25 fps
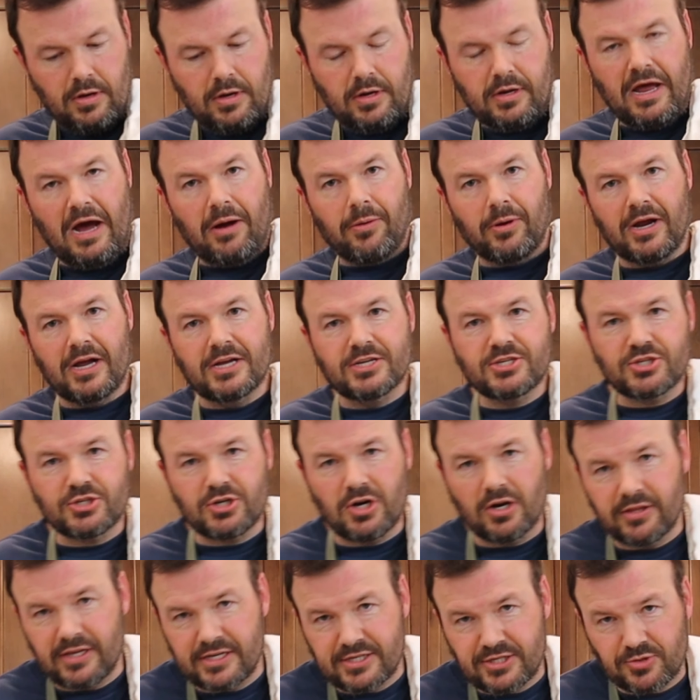Now we're gonna
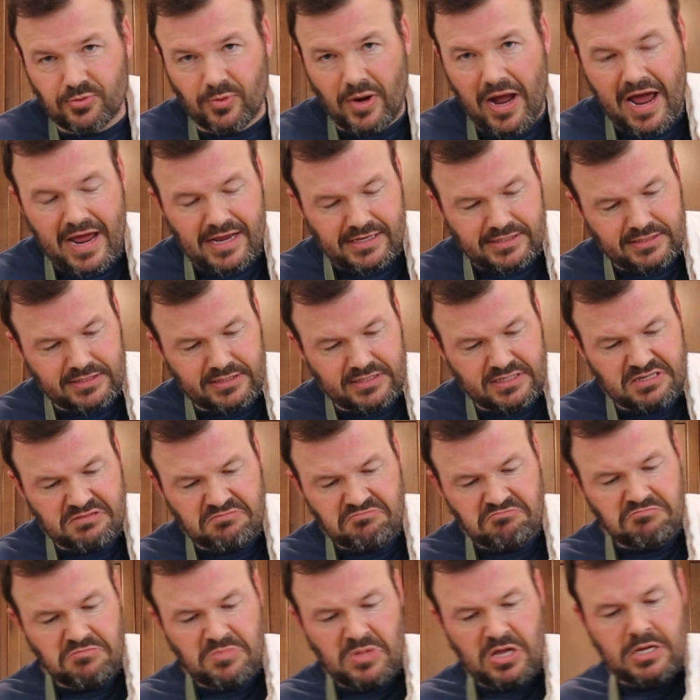stir this rice
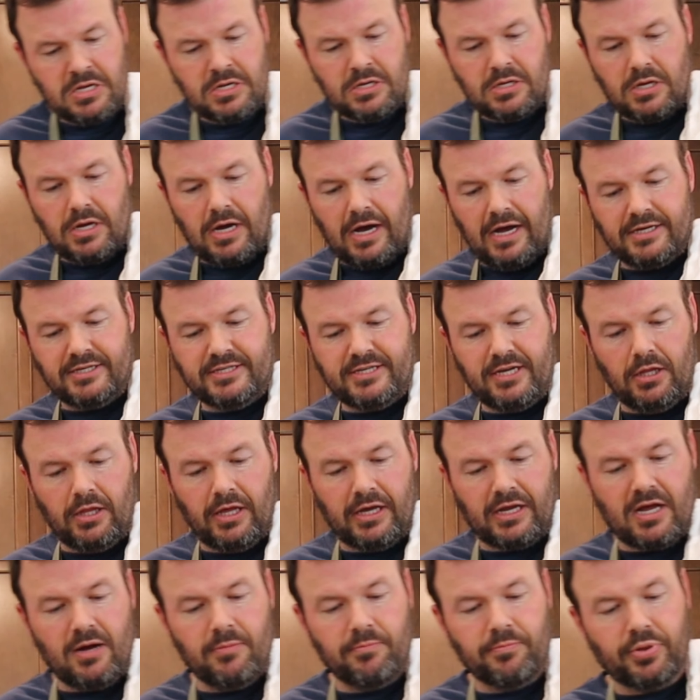until
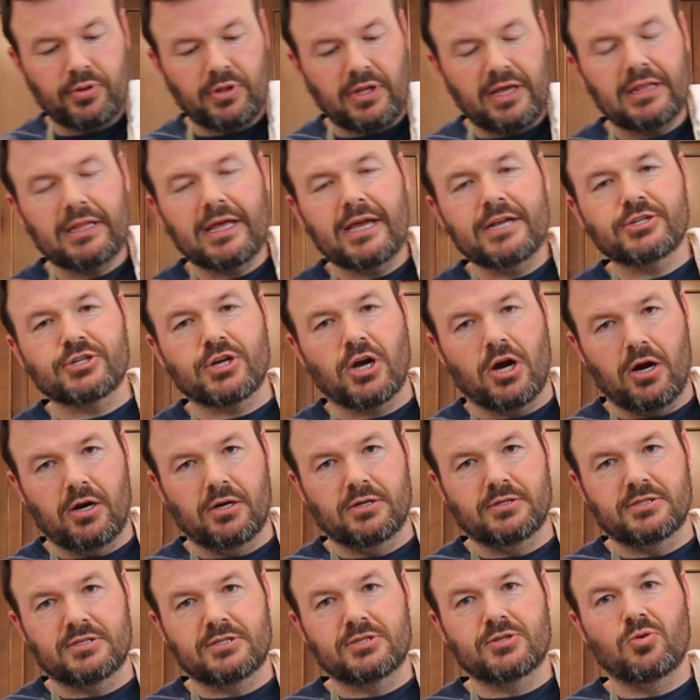it completely
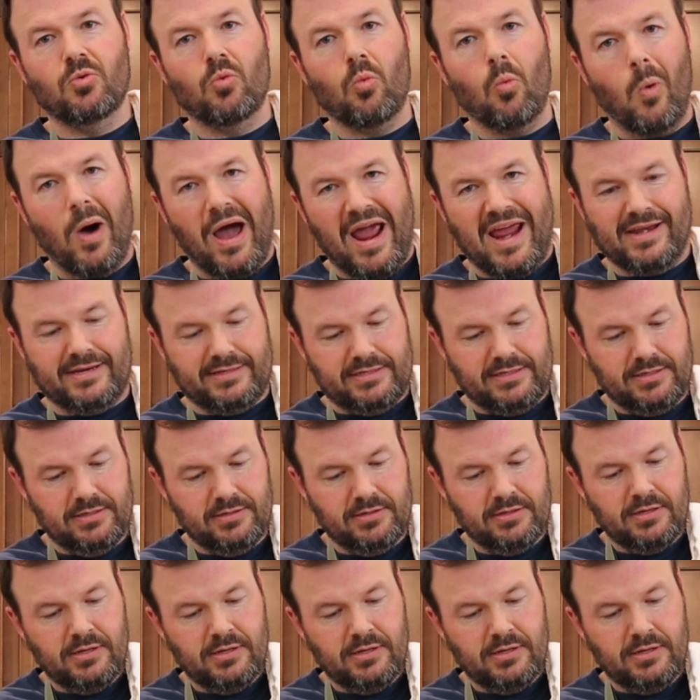turns white.